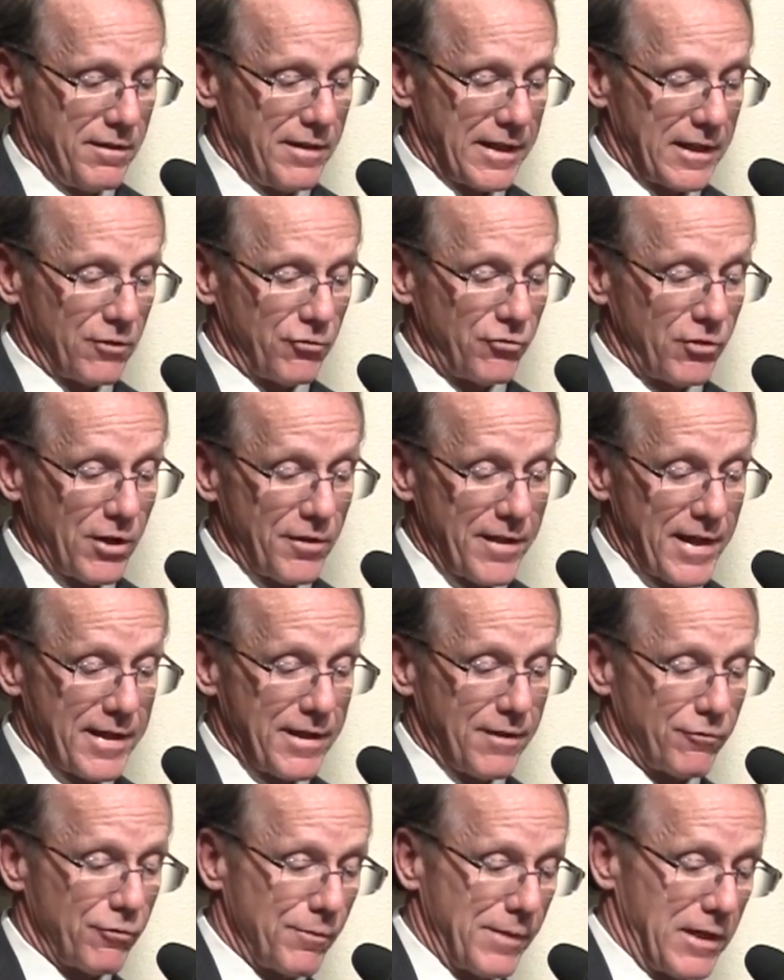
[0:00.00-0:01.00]
They can share
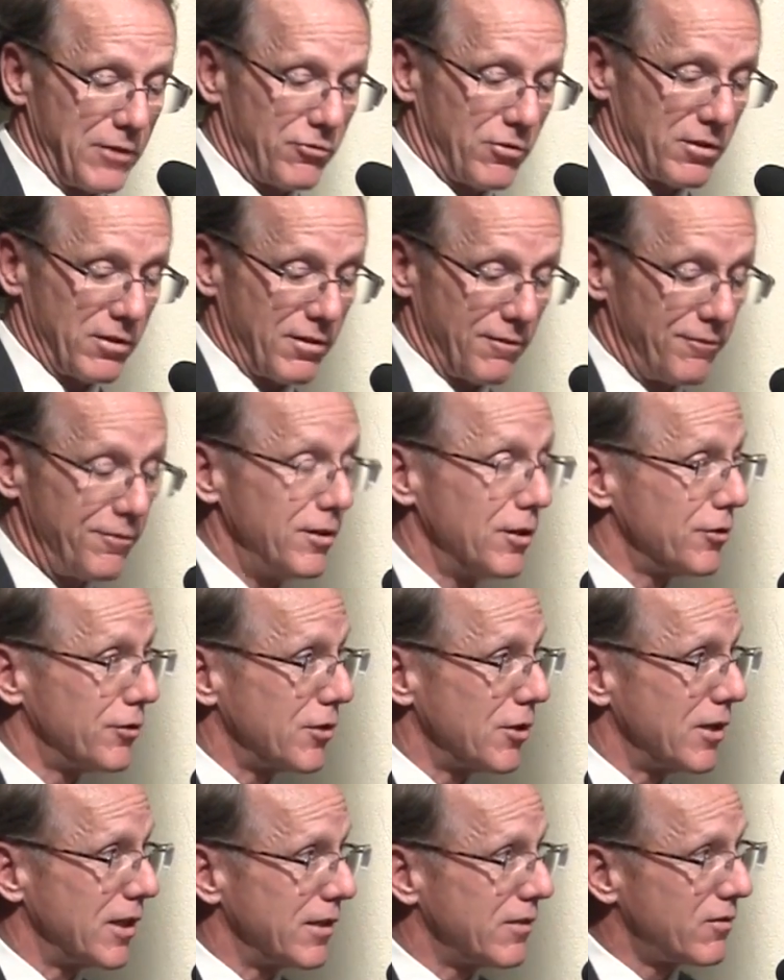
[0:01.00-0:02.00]
that information to
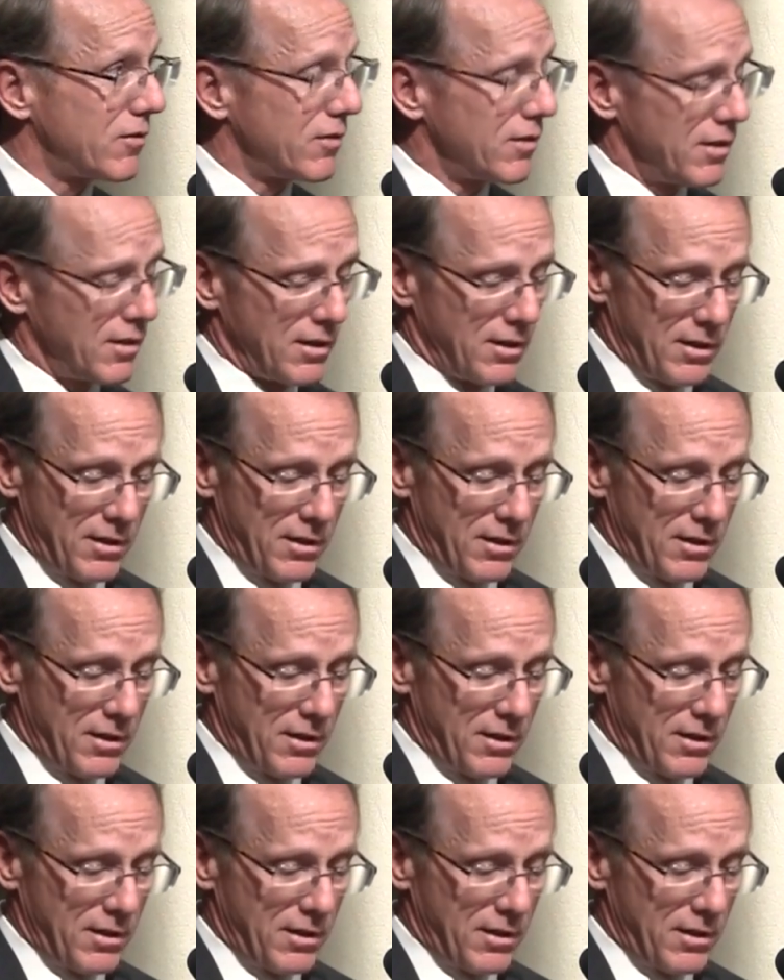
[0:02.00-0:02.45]
field units